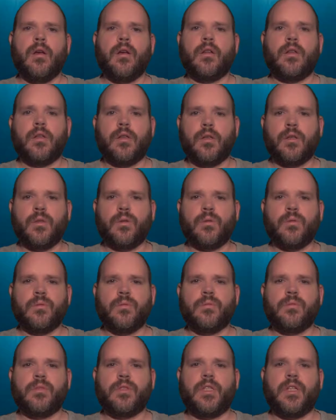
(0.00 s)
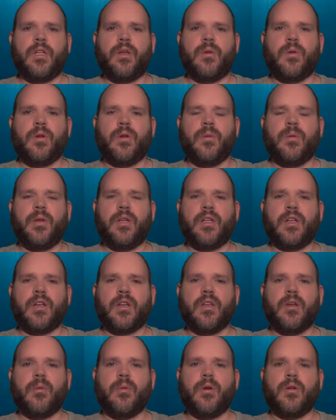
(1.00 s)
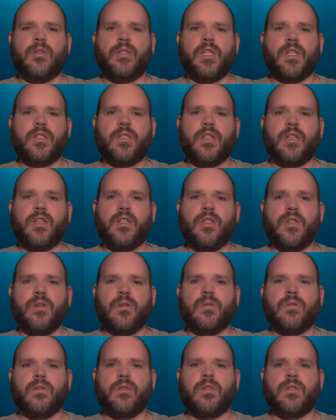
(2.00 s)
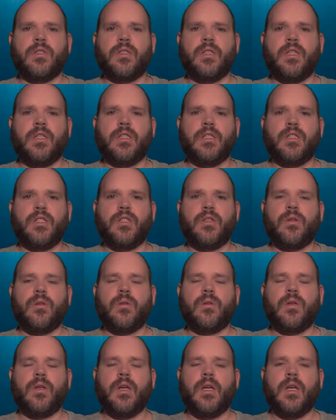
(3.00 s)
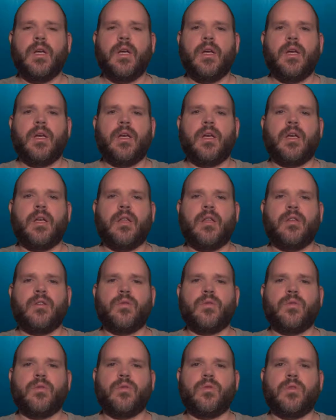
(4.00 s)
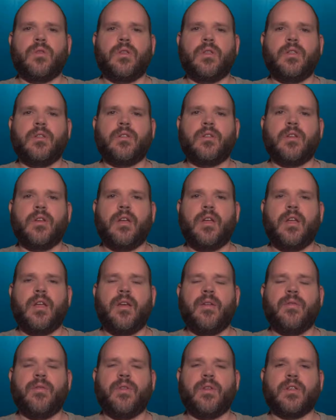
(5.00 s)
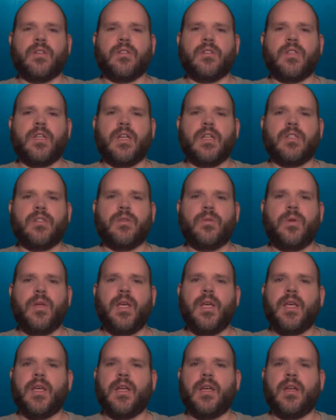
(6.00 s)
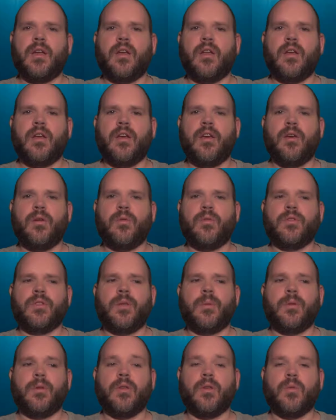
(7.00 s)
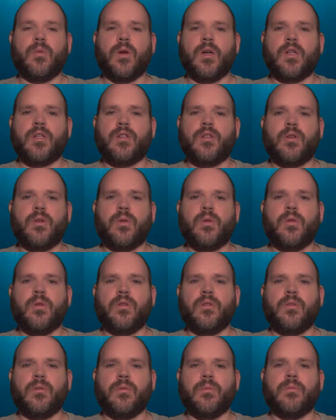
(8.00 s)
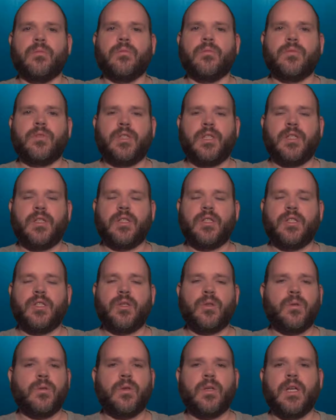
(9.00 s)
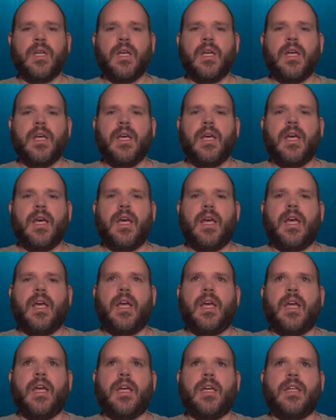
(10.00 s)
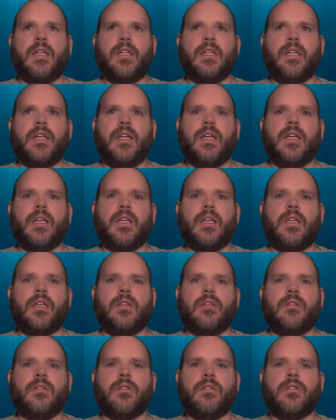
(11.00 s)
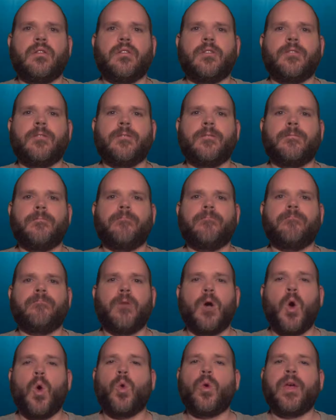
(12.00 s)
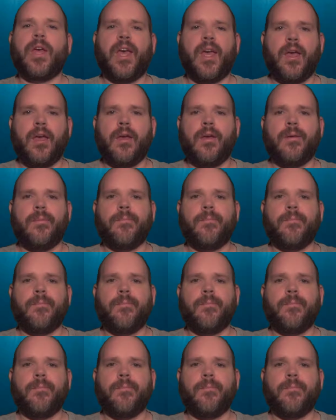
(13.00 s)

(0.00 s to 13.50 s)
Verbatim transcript: Hello, today we're going to be talking about Jessica Jones, Season 2. This was released on Netflix last week, and I was able to watch the whole Season 2, and it's okay.